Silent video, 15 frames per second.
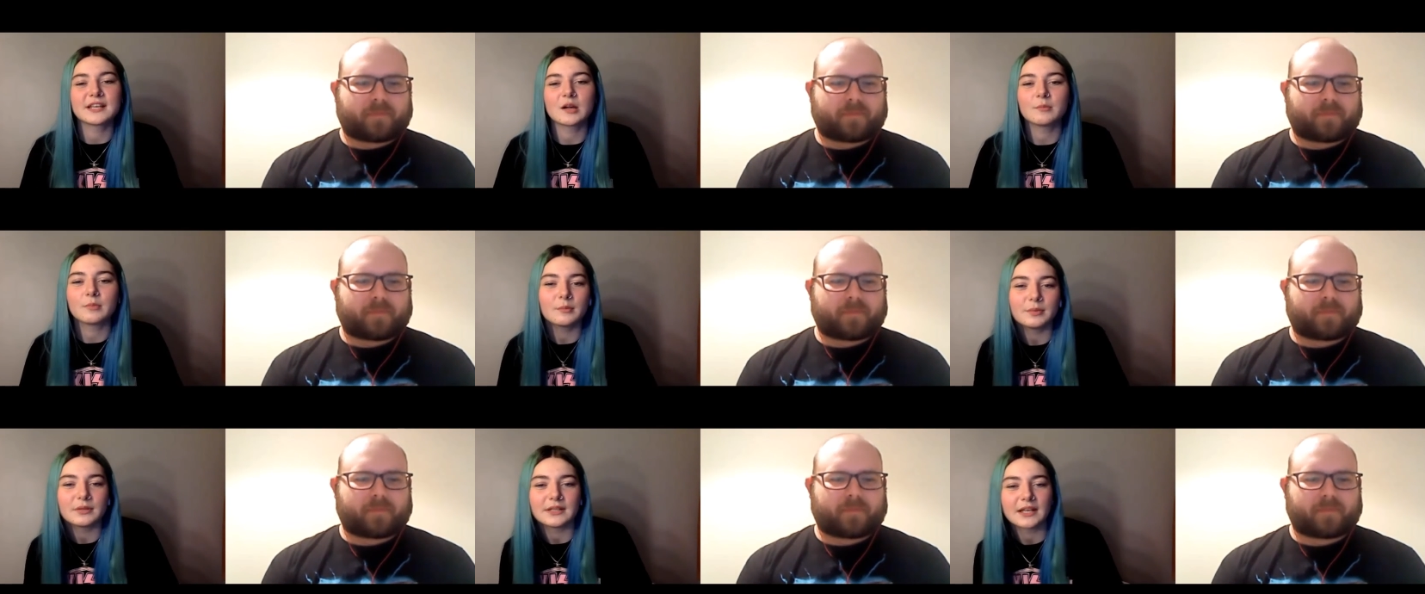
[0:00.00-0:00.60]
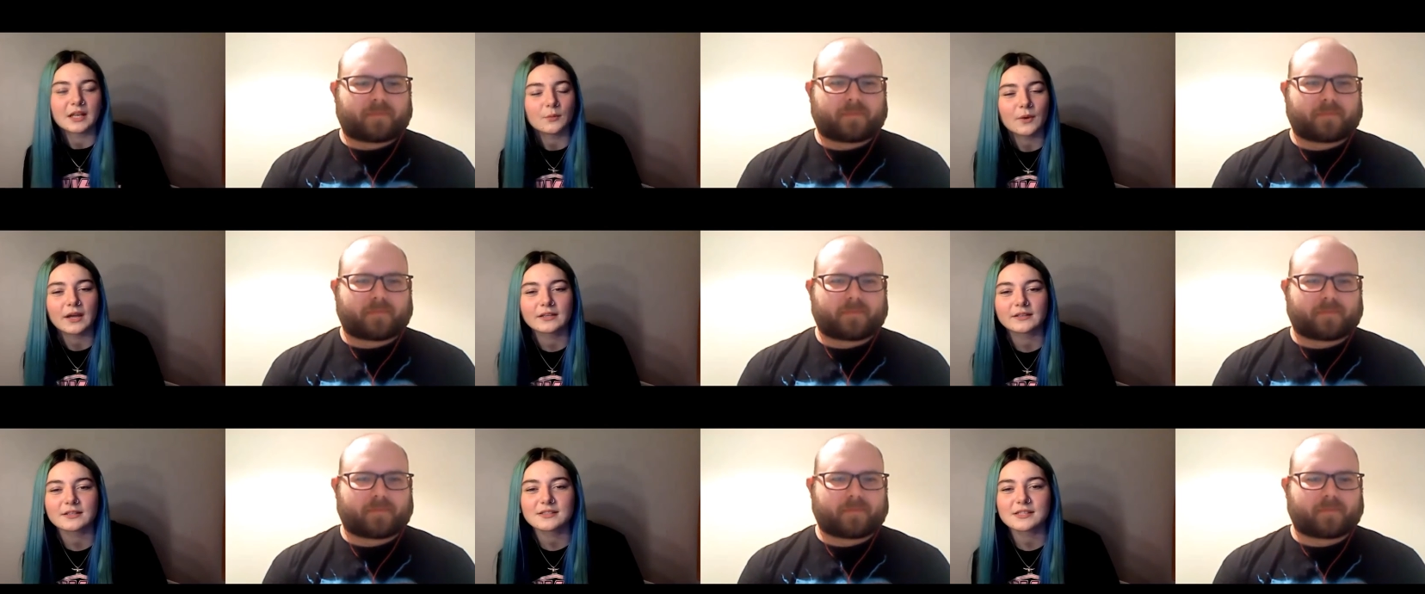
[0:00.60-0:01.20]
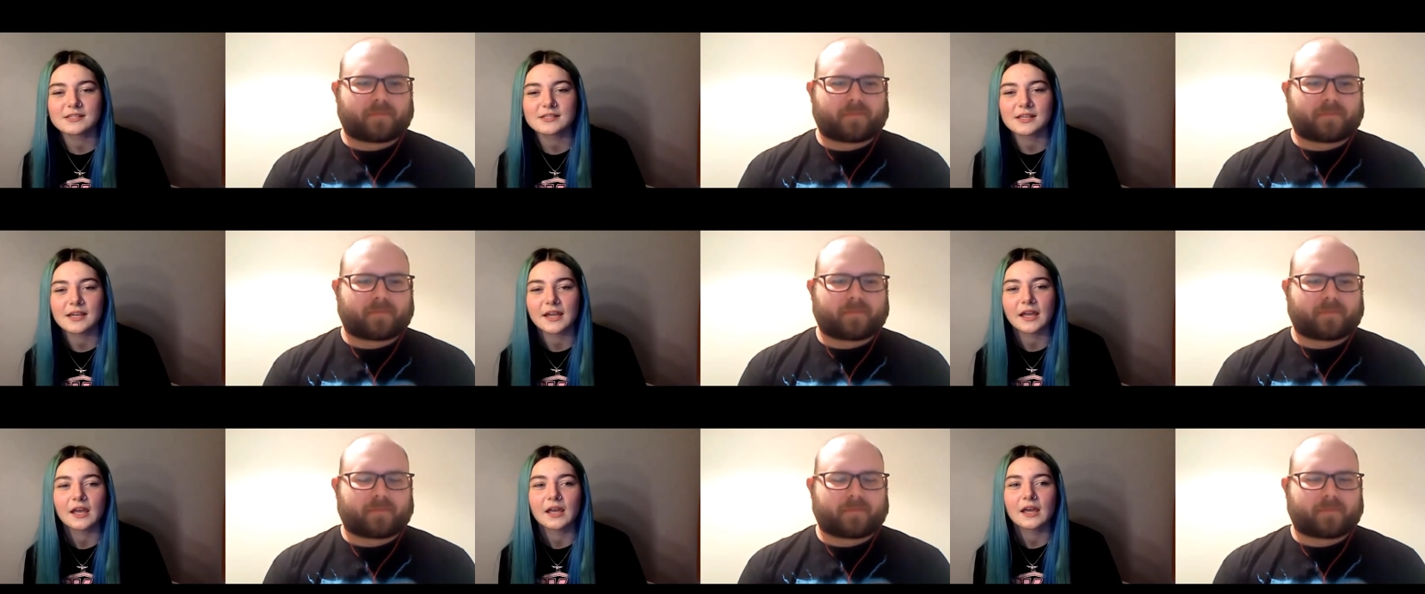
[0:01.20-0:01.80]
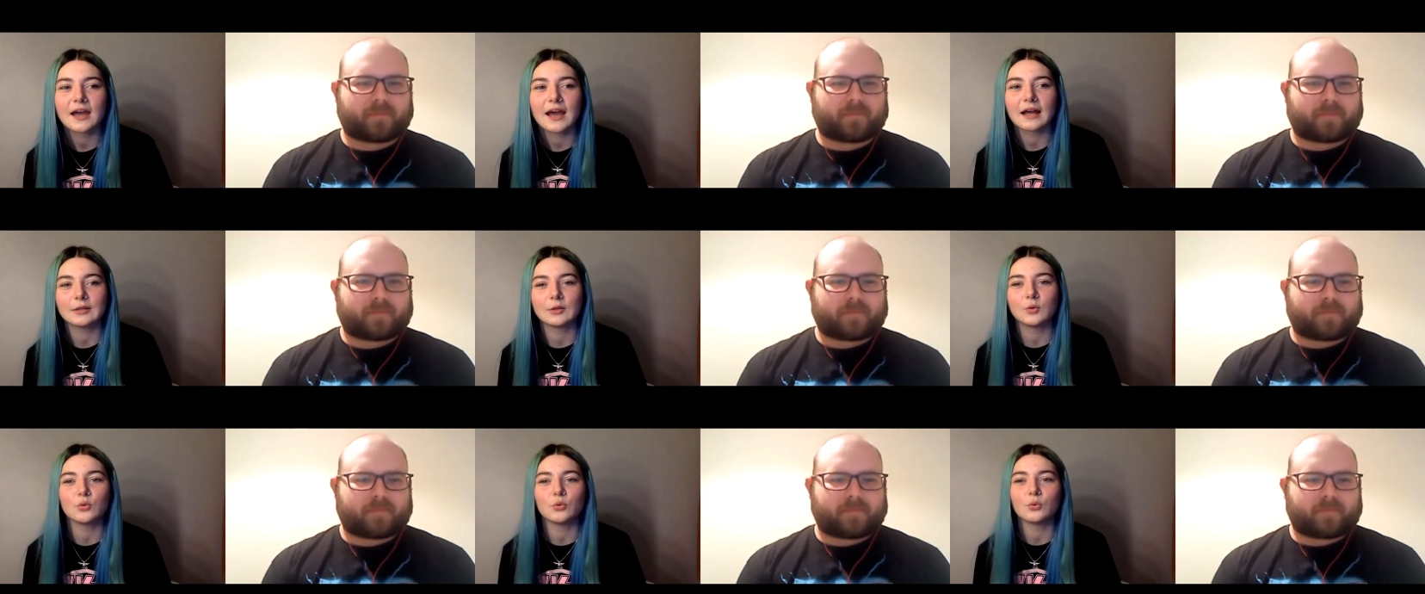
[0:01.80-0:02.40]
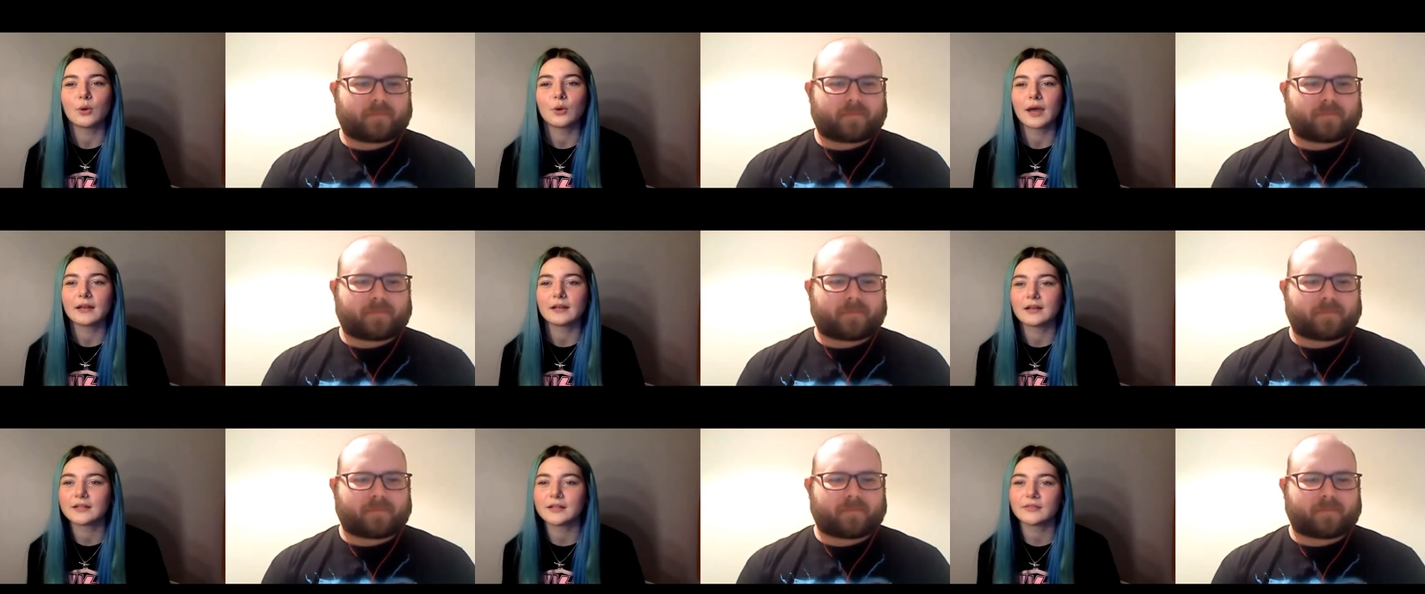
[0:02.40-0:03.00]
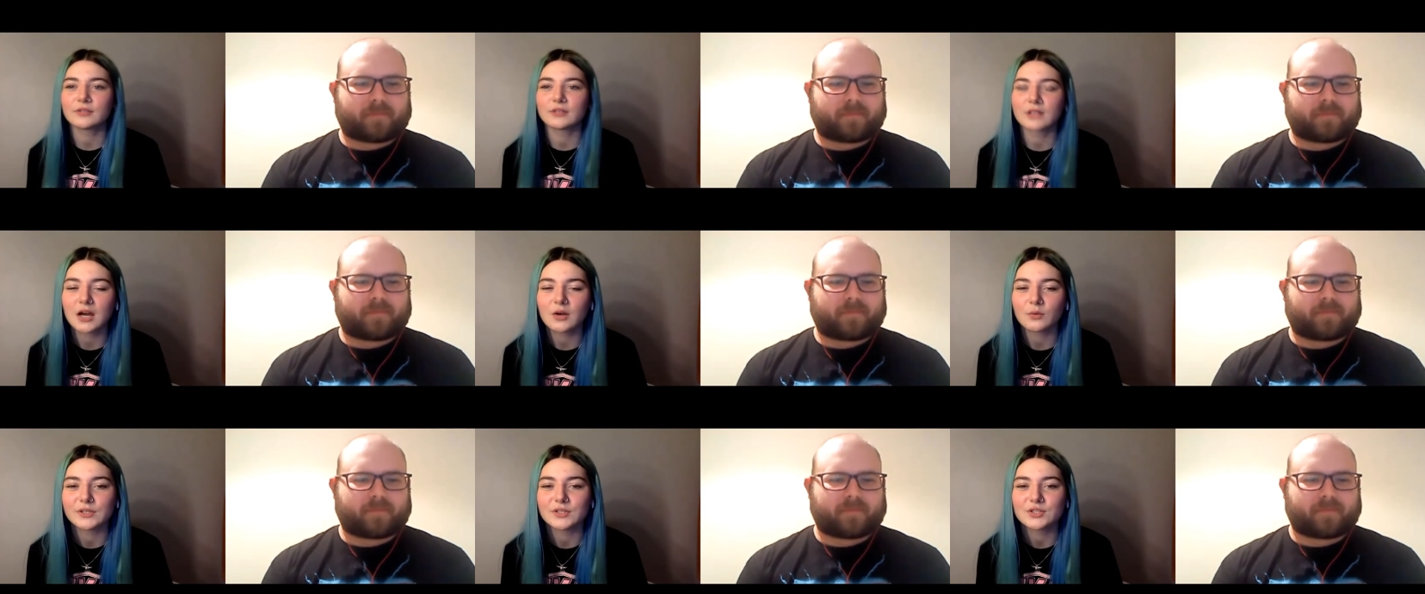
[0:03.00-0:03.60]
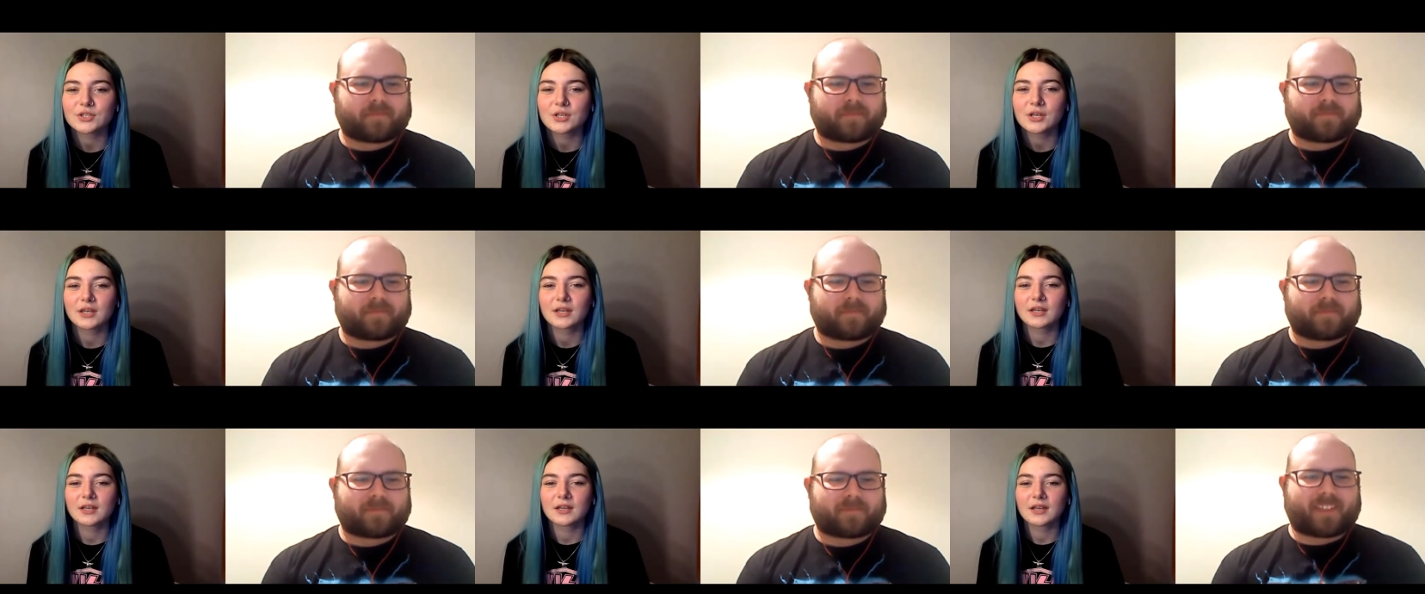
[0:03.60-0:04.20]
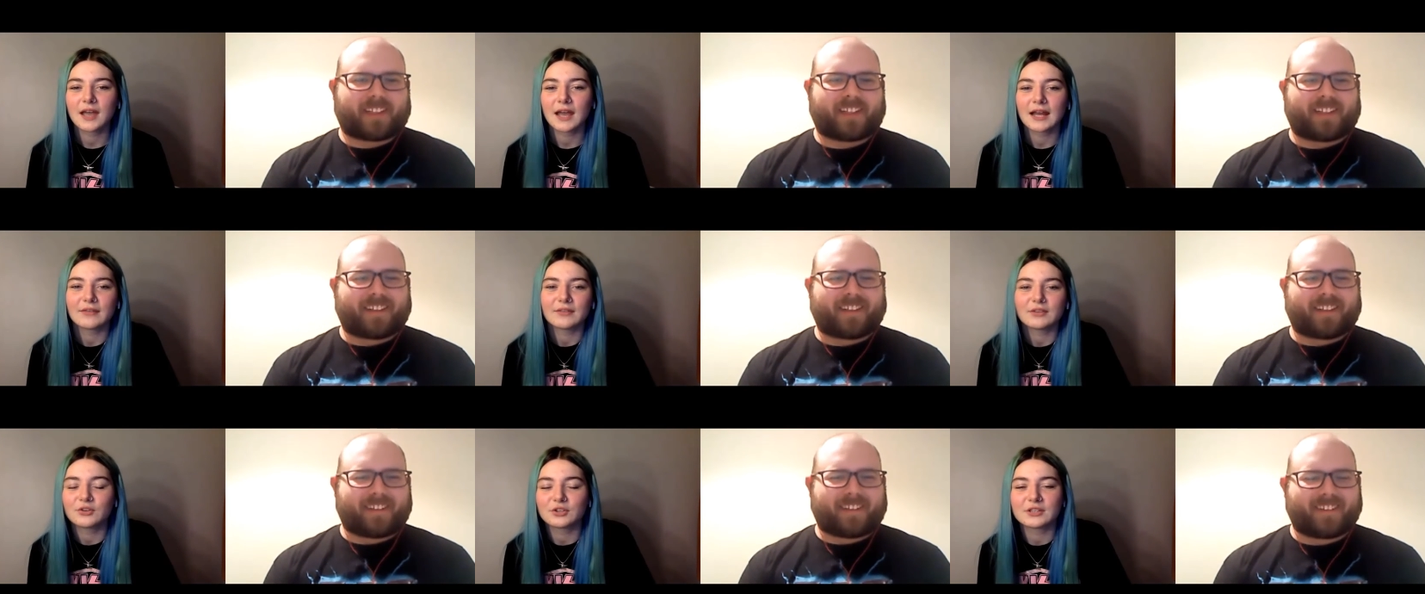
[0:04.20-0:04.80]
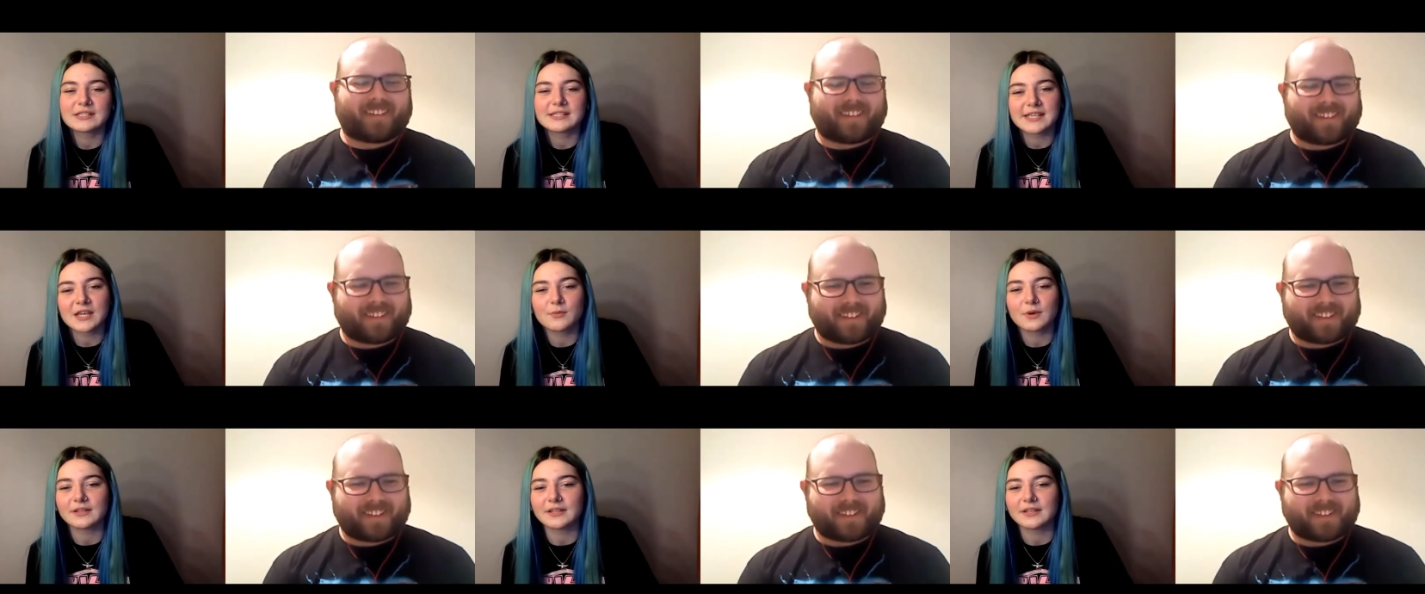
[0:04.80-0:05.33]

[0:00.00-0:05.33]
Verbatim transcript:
Speaker 1: take a bump, and then he wanted us to say hello in a different language. And if you couldn't say